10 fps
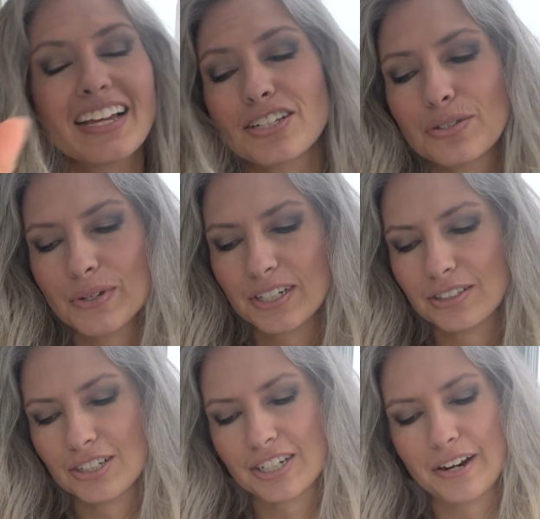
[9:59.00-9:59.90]
just wanted
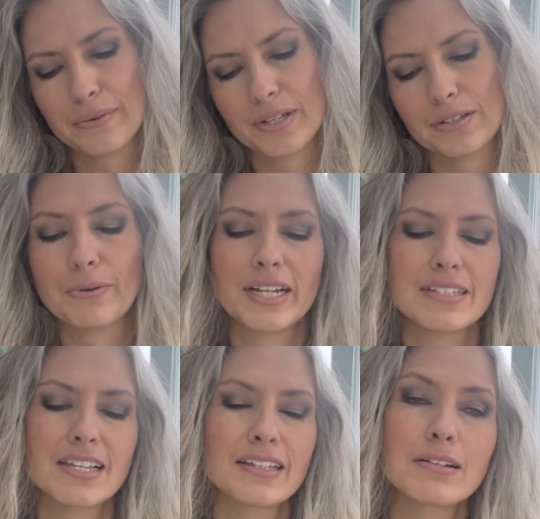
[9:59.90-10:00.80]
to share with you, and
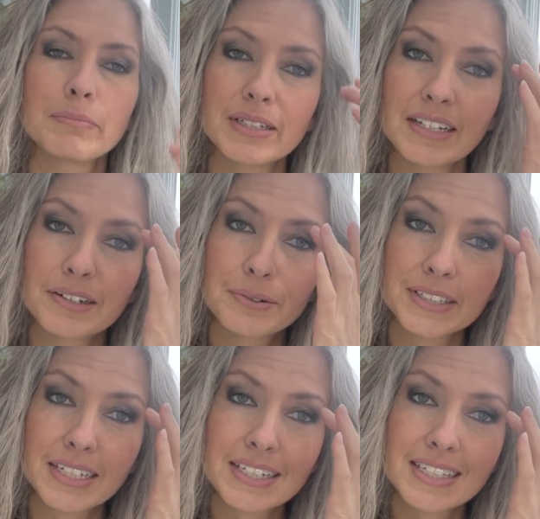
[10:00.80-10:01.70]
it's a little bit
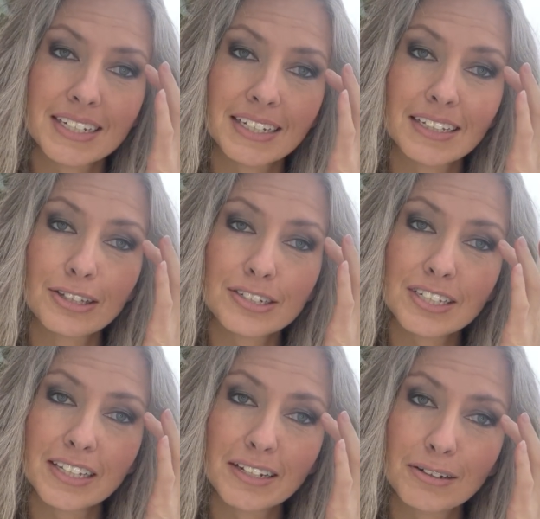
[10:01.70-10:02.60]
iridescent. It looks
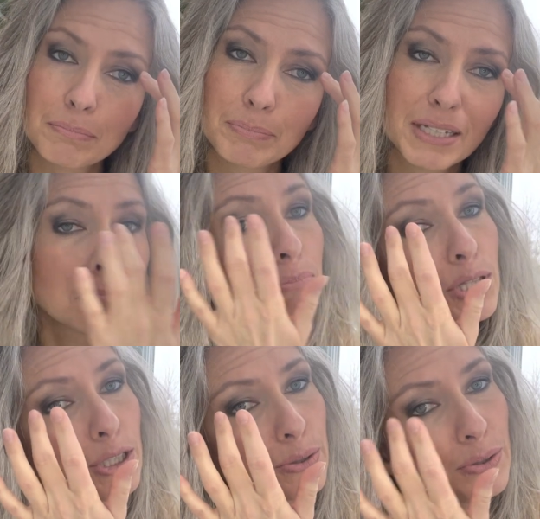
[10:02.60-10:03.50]
a little bit
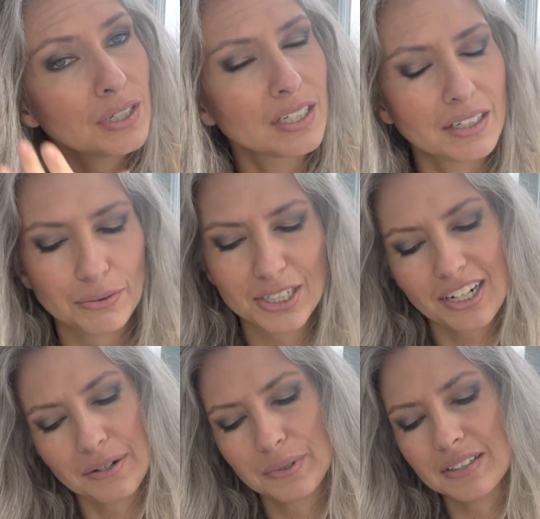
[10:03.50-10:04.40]
blue, which
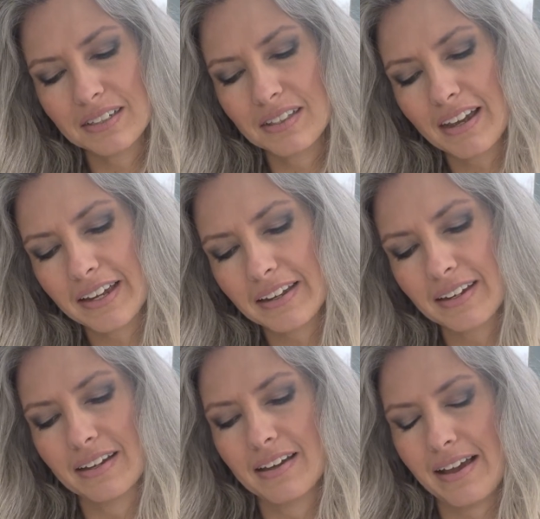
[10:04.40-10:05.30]
I really like.
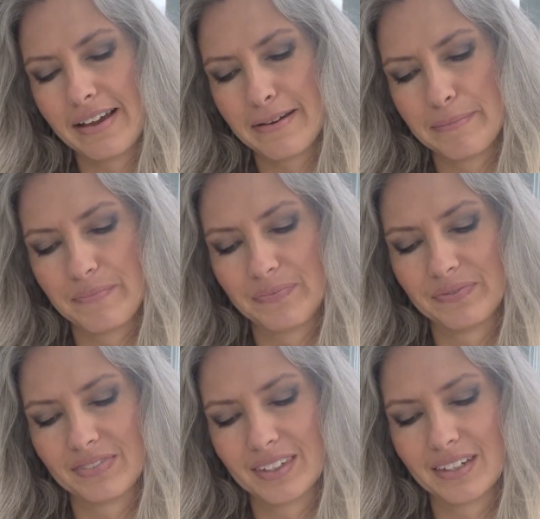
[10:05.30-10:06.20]

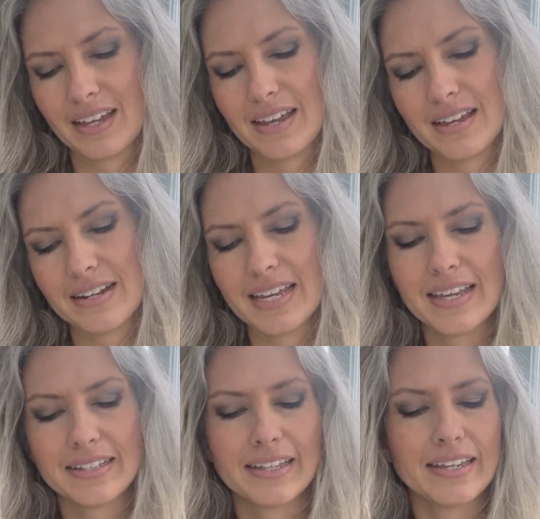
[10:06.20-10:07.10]
And
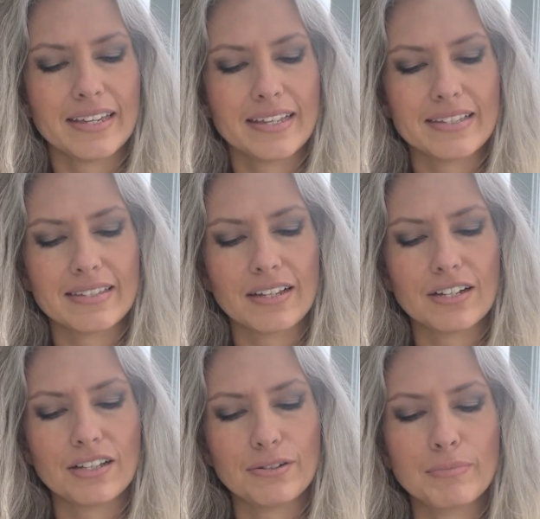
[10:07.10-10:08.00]
it is the
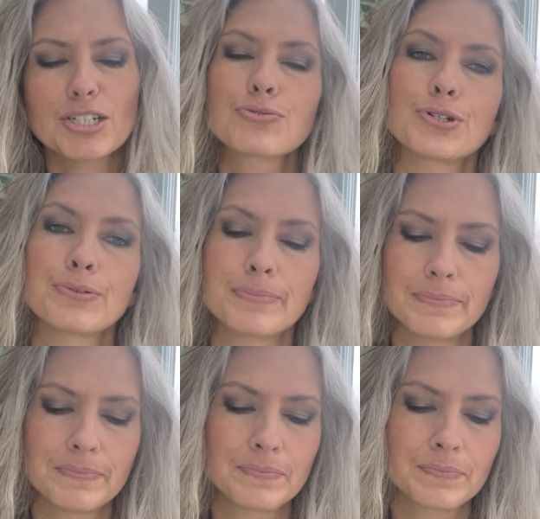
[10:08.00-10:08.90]
color Mushroom.
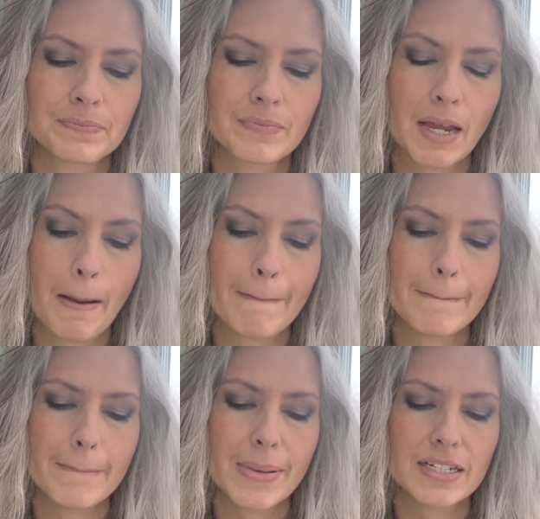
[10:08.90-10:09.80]

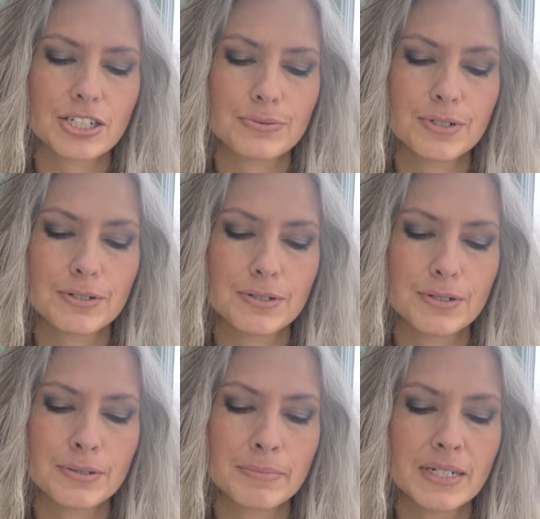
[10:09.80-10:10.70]

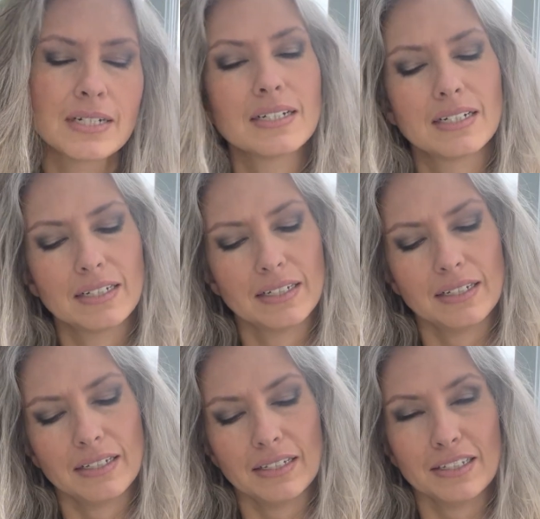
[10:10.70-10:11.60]
Mushroom.
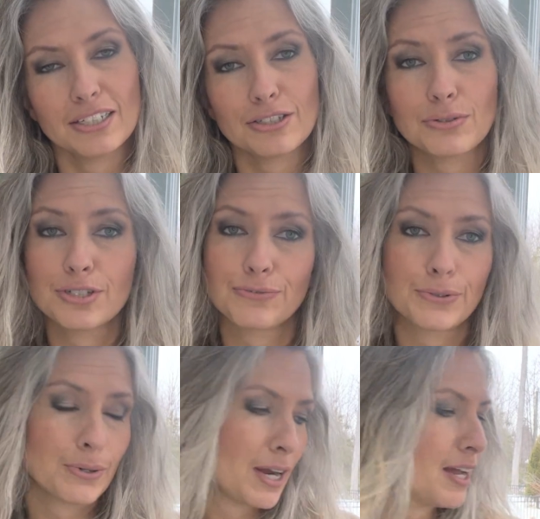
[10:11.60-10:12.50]
So
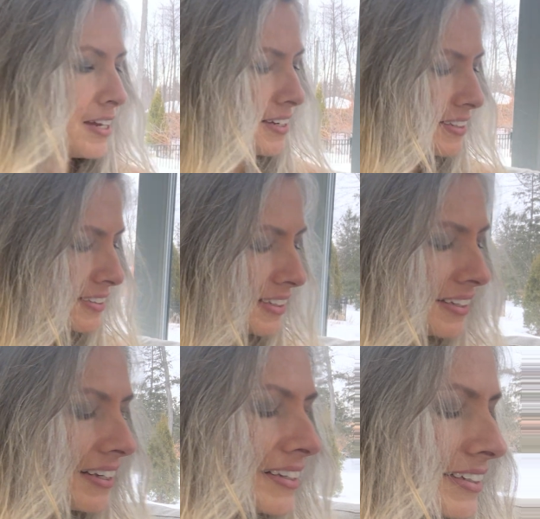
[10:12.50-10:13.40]
Sephora.
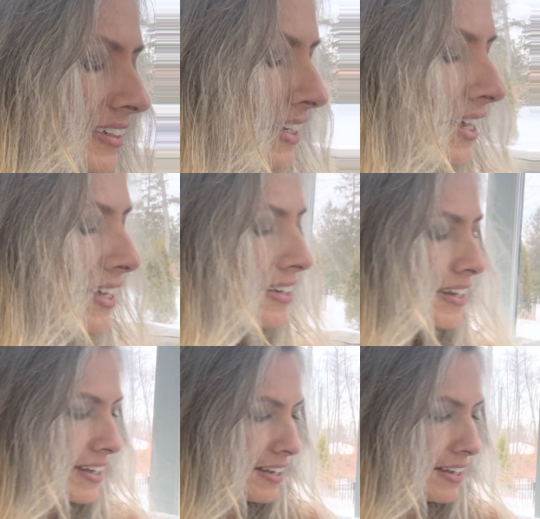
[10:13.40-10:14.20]
And